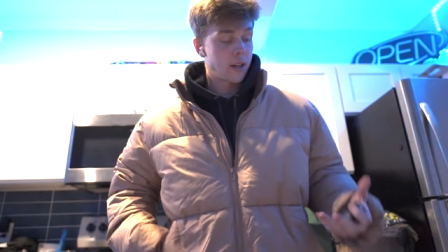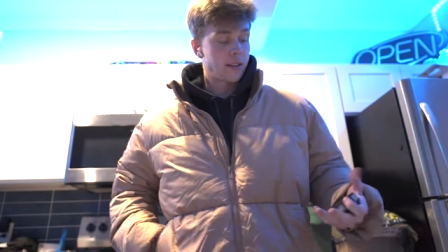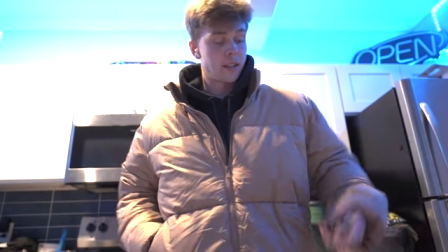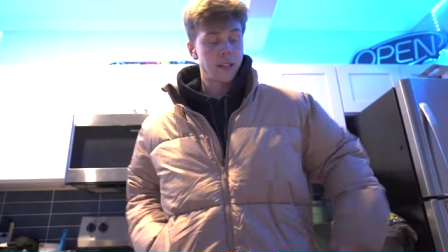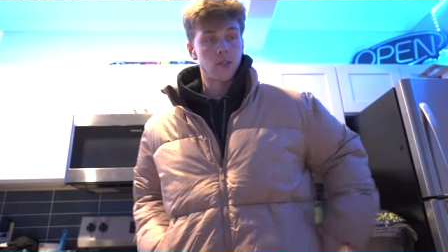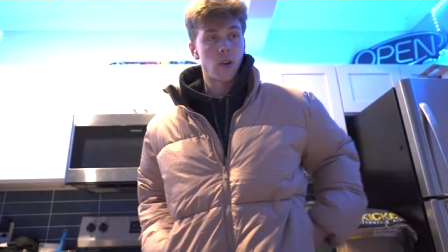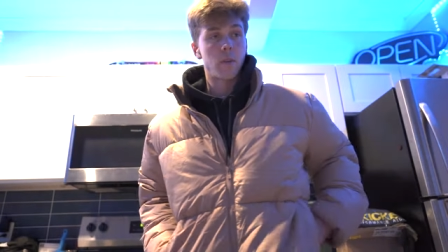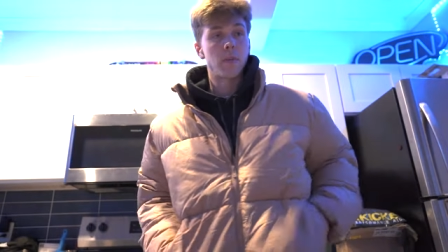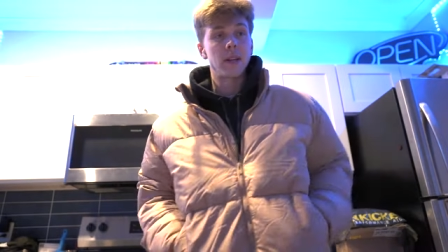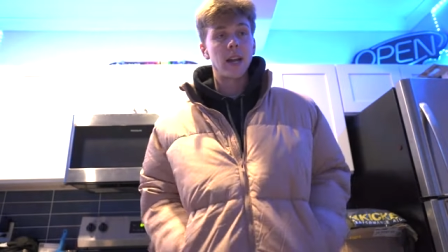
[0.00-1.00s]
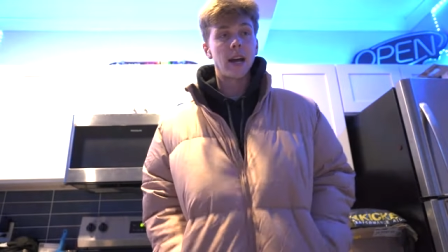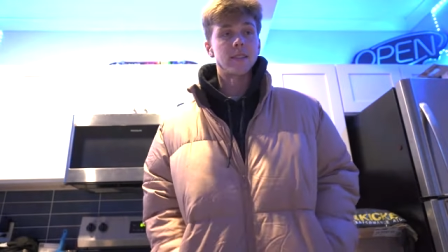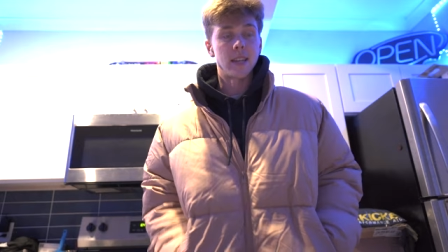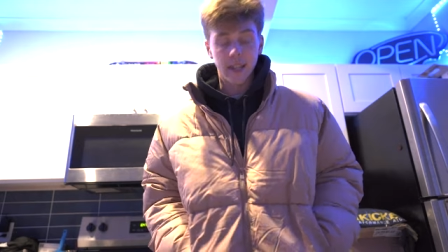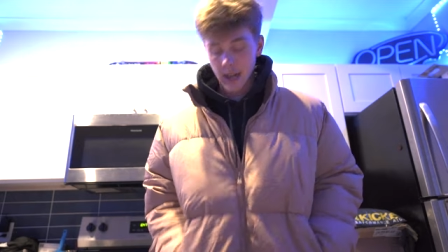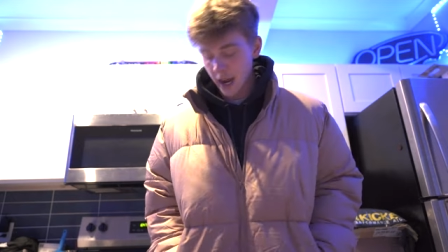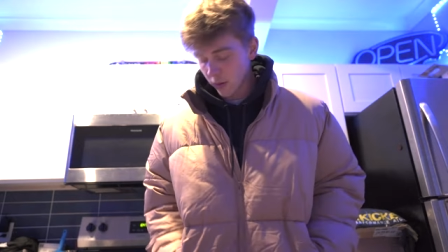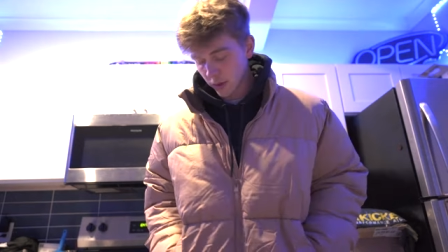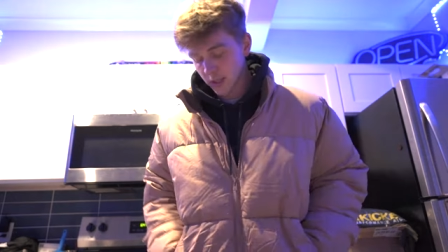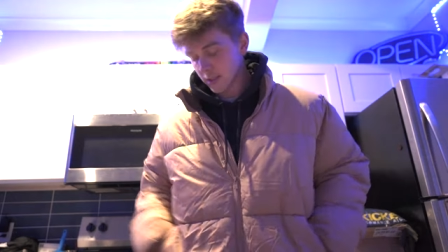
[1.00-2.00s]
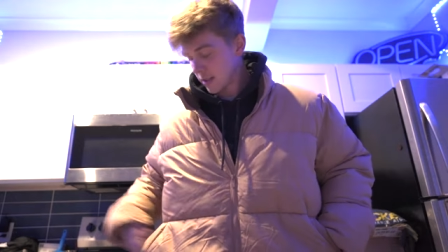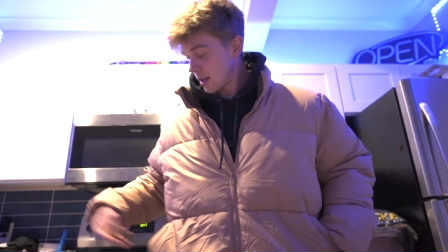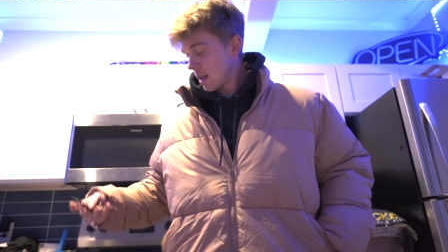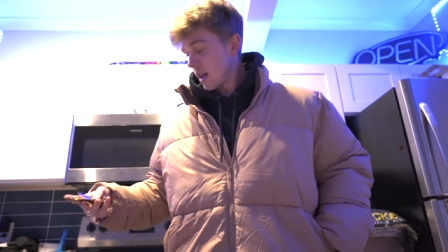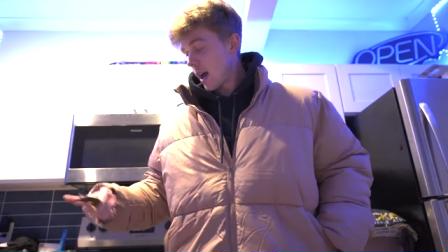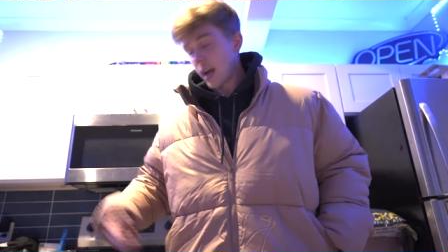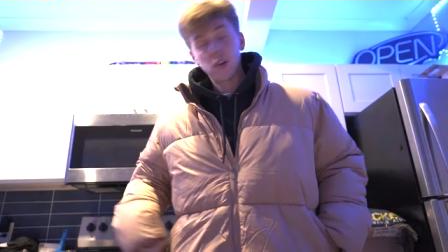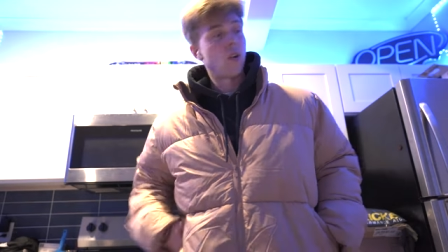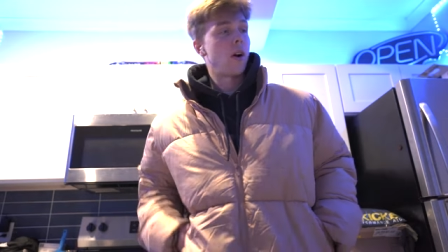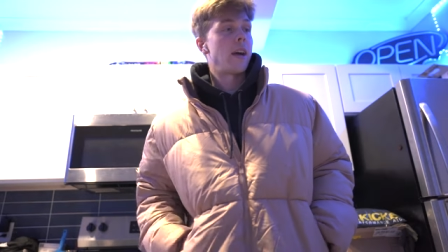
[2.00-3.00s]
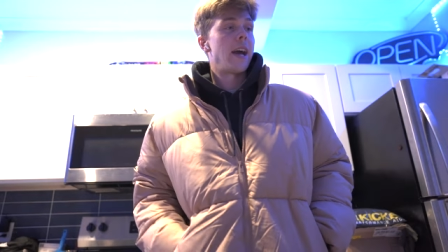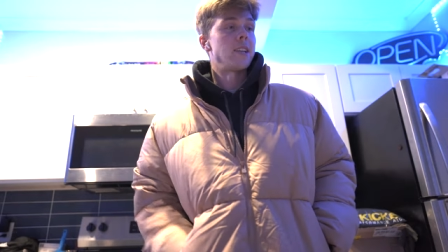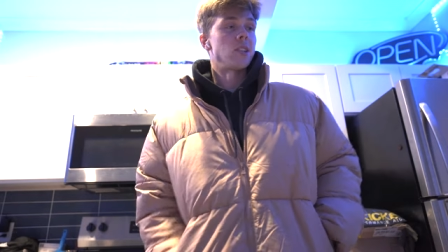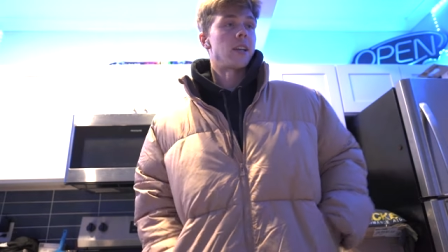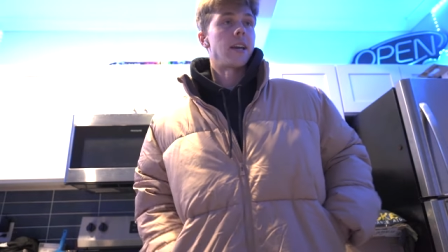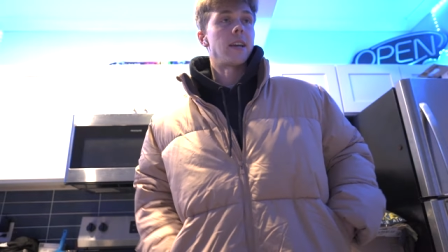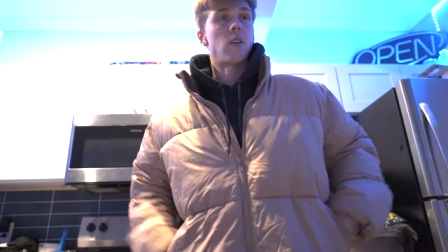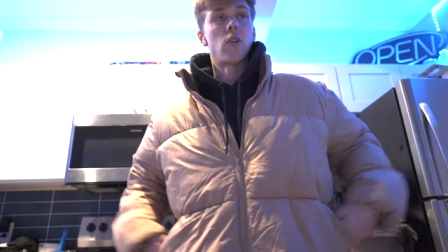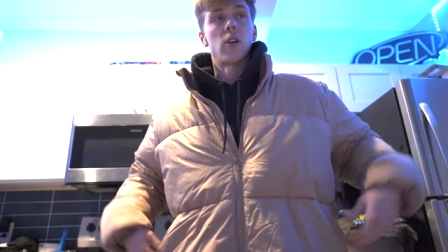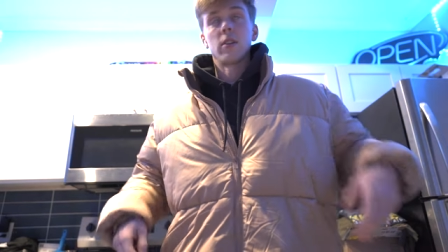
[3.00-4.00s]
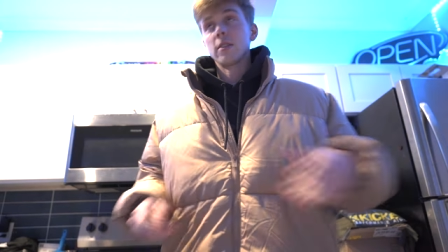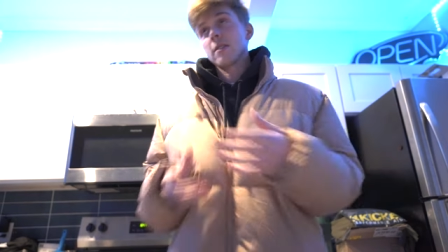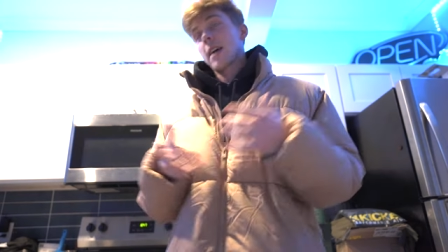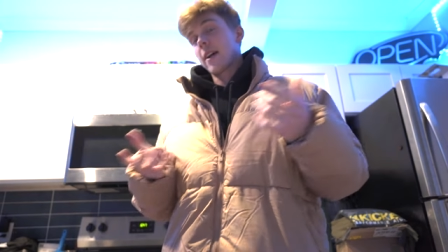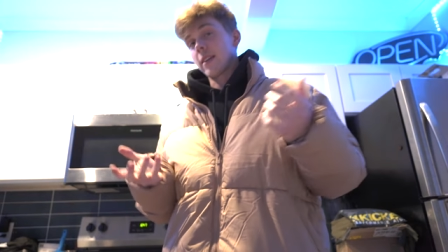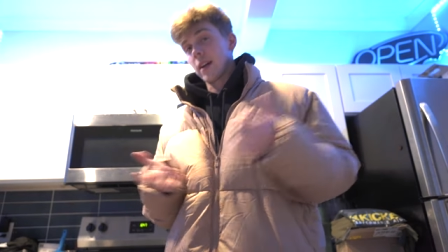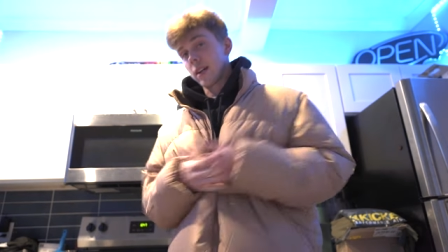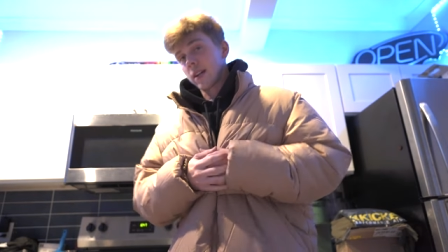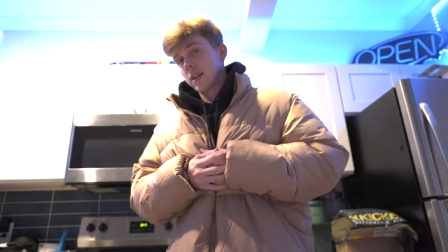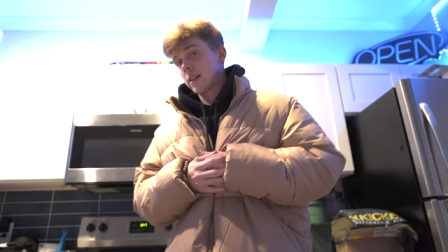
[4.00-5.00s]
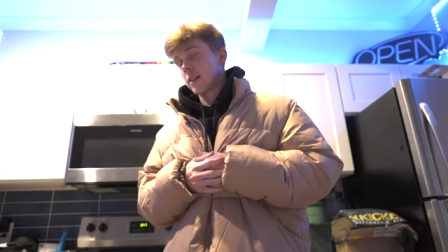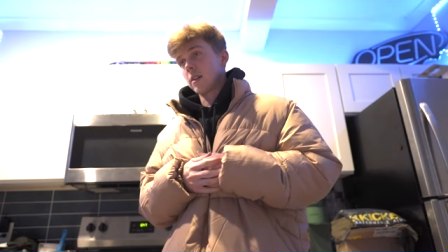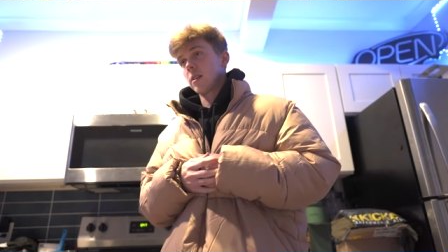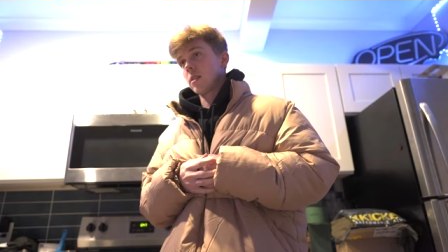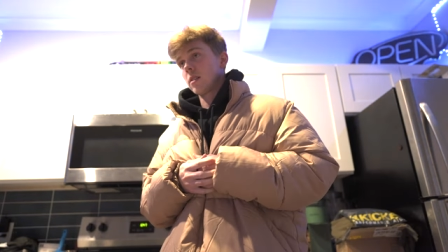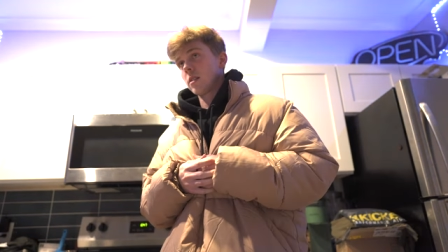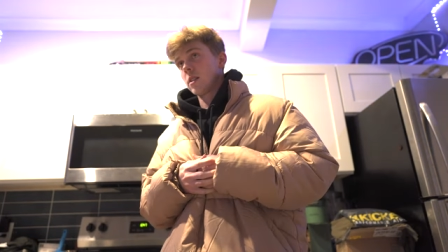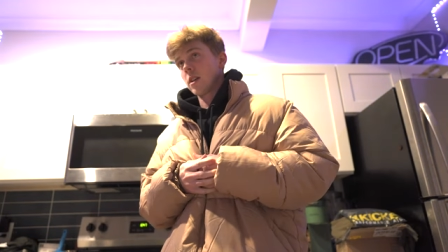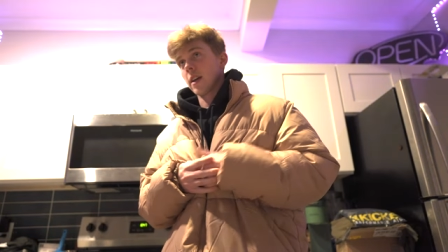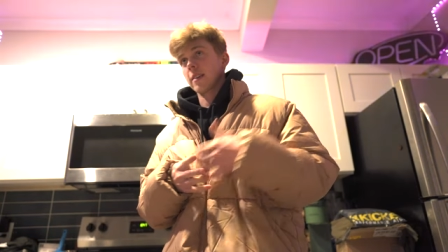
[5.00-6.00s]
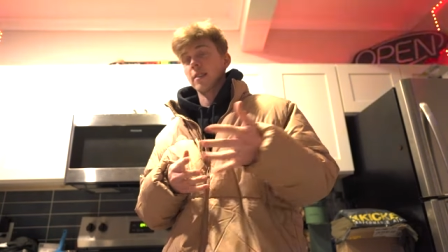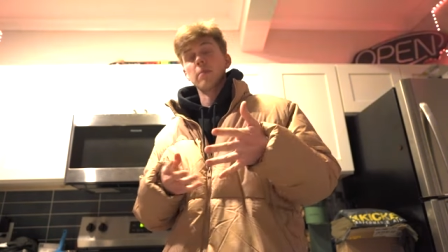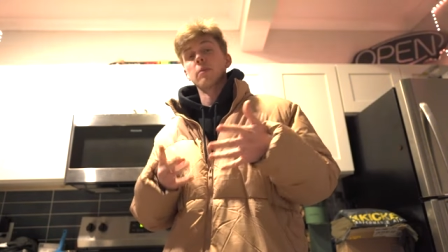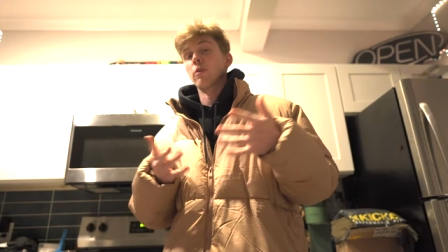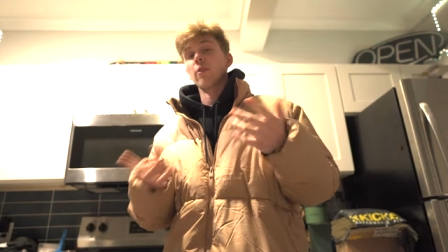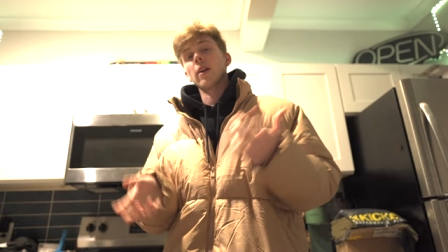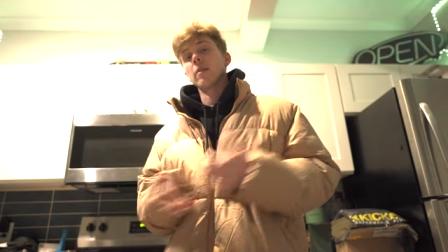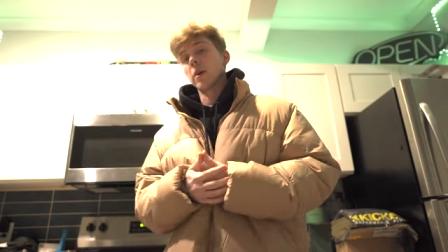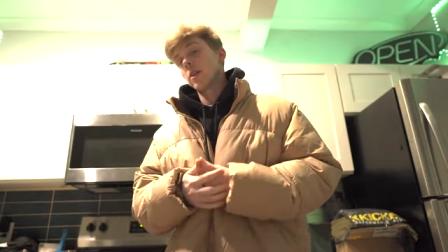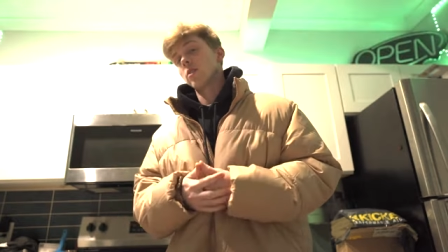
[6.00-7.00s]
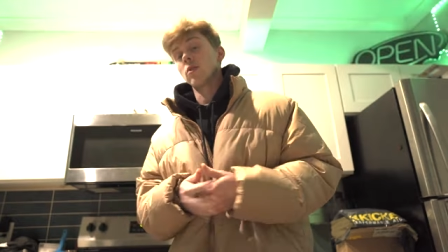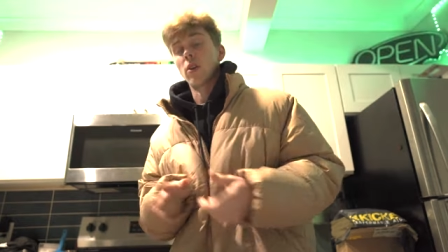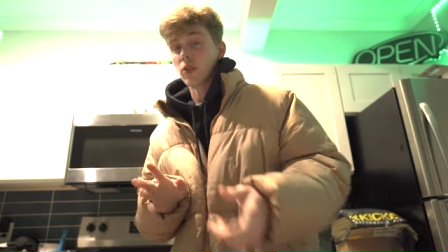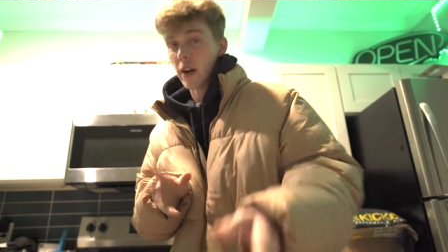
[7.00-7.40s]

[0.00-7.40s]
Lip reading: on that thing, so I'm going to be not taking highways. I don't educate, or this is highly unacceptable for anybody to do. Don't